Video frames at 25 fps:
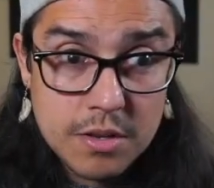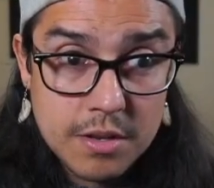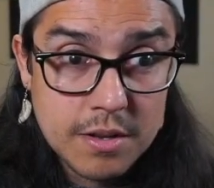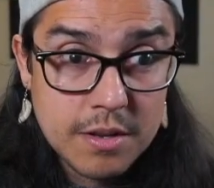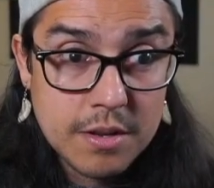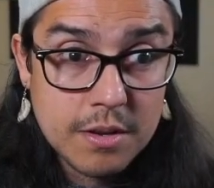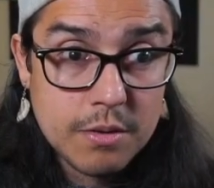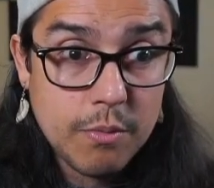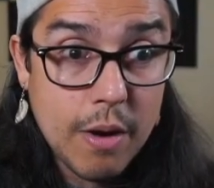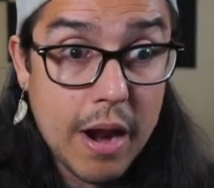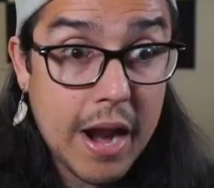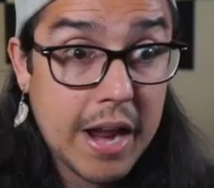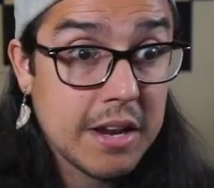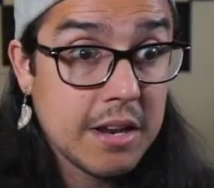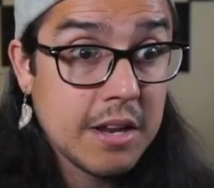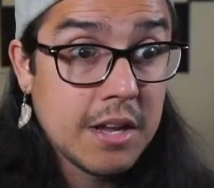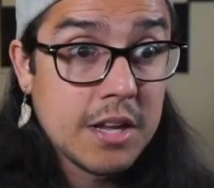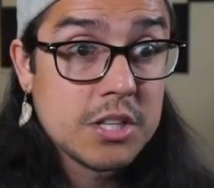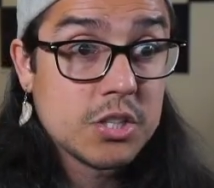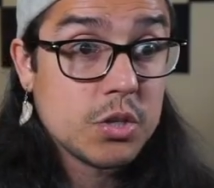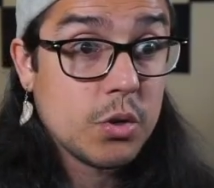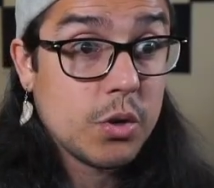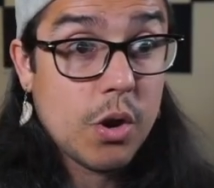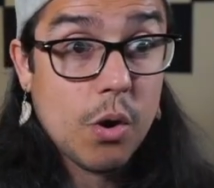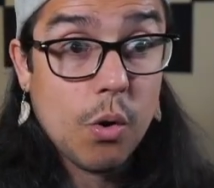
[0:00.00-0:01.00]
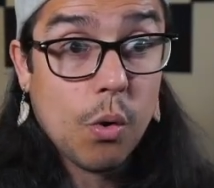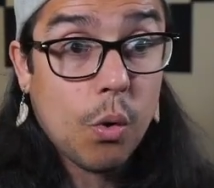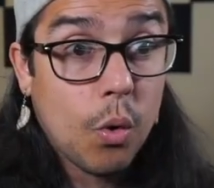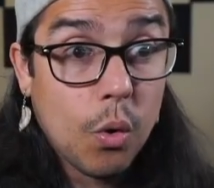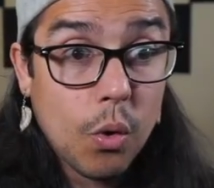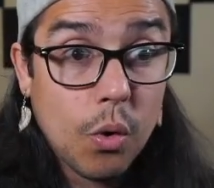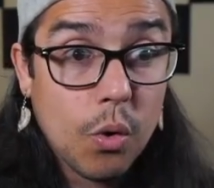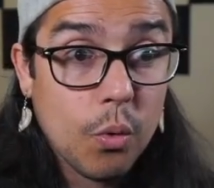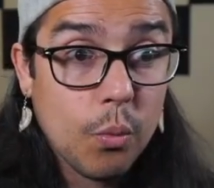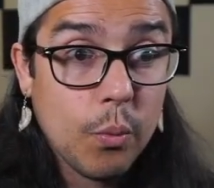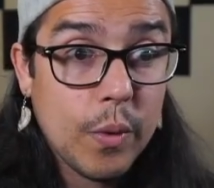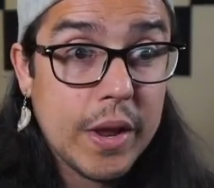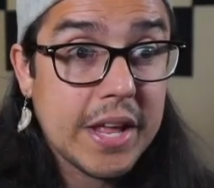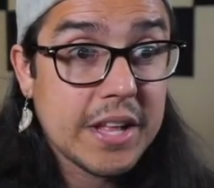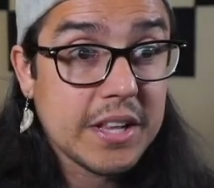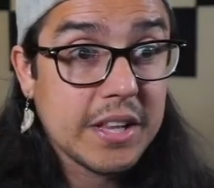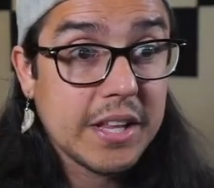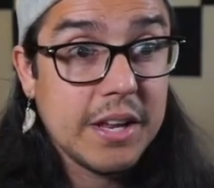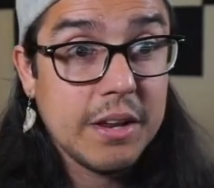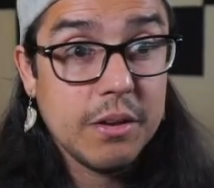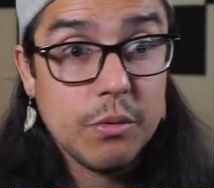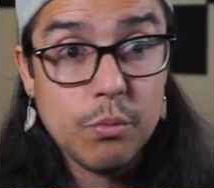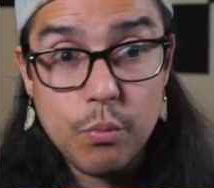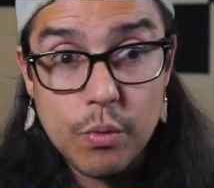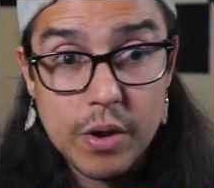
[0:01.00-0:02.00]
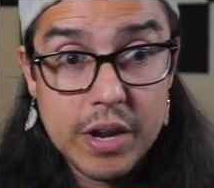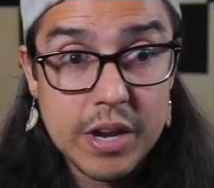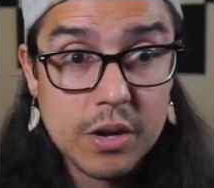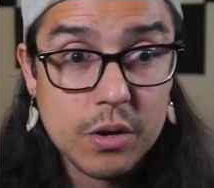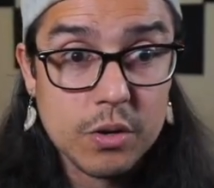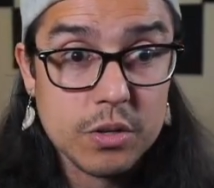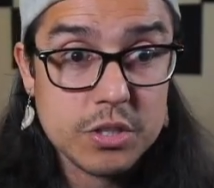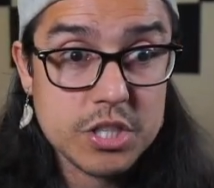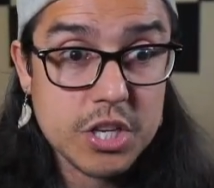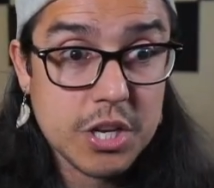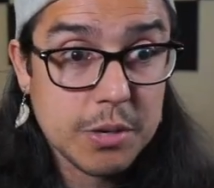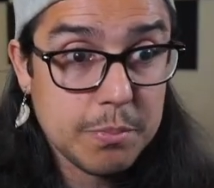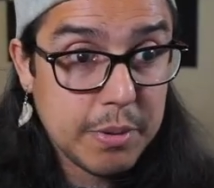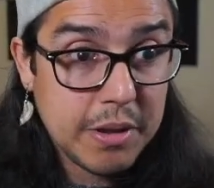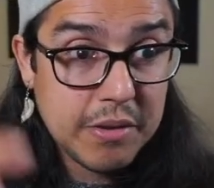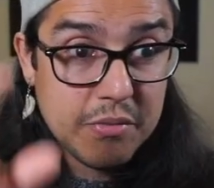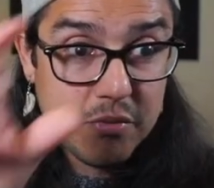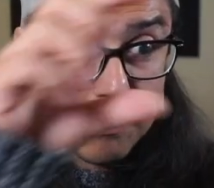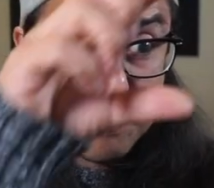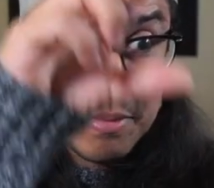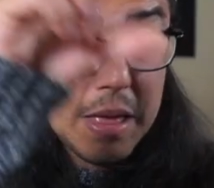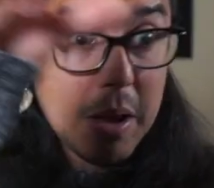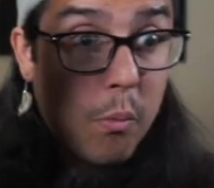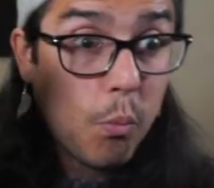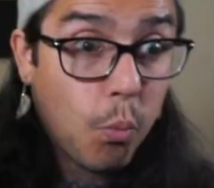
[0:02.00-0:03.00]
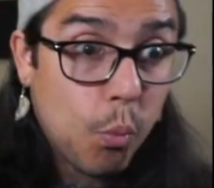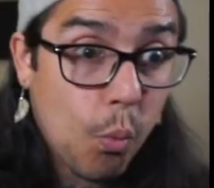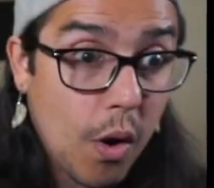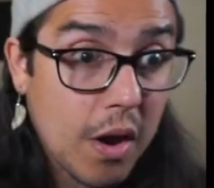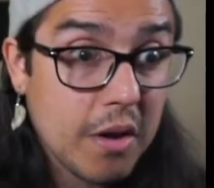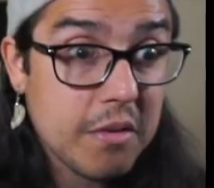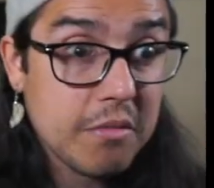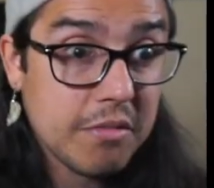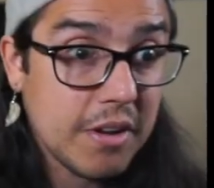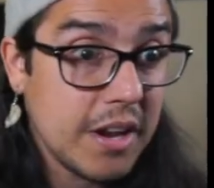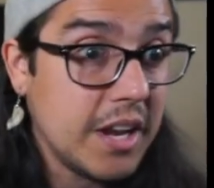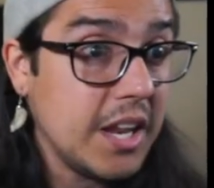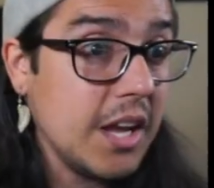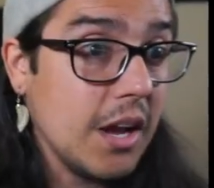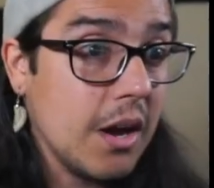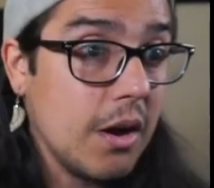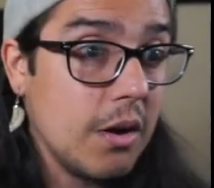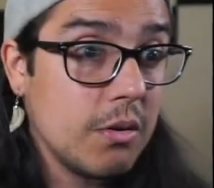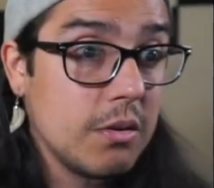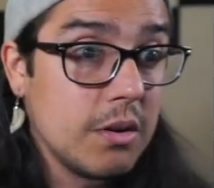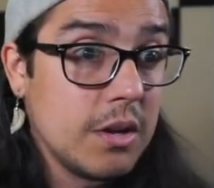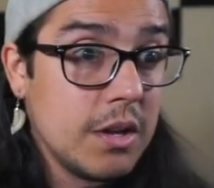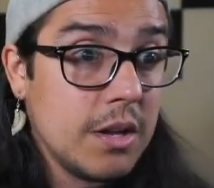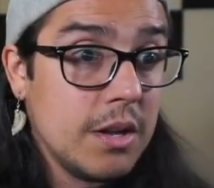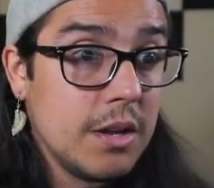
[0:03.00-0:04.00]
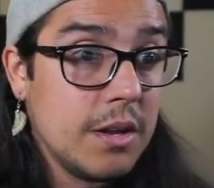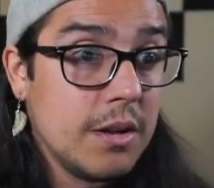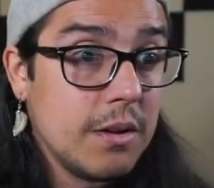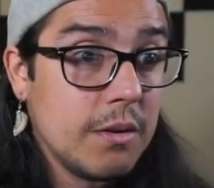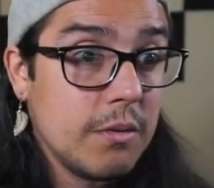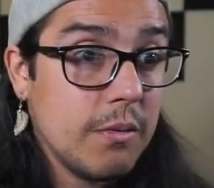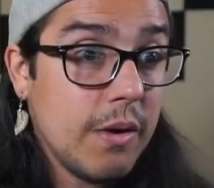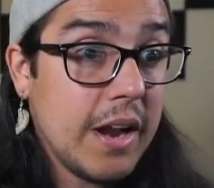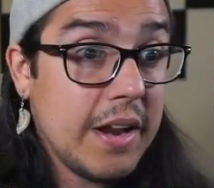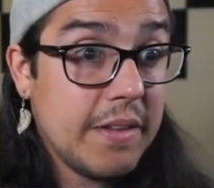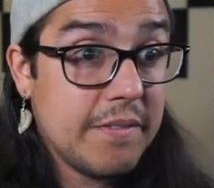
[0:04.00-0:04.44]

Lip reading: right? So your whole weekly reels could be from that one video, right?